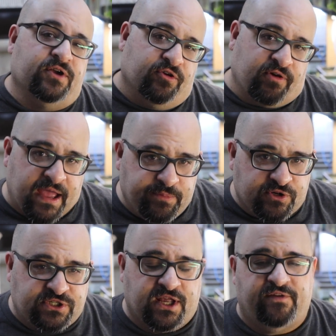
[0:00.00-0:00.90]
grab
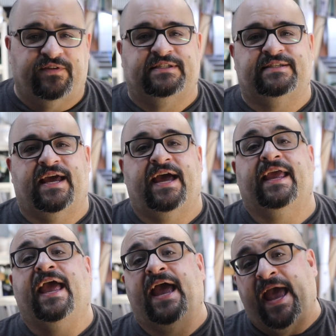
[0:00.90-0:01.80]
yourself a snack
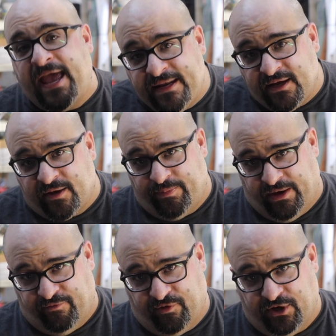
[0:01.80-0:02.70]
and a
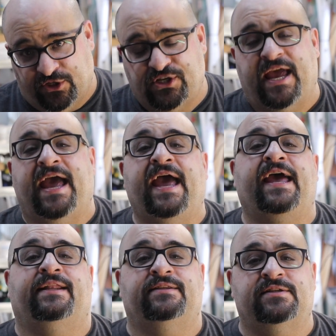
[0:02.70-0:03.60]
beverage
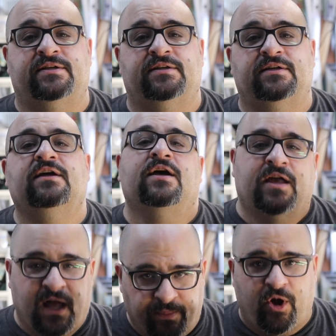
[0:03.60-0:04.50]
and
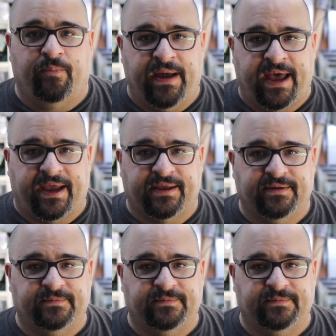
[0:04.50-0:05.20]
come on back.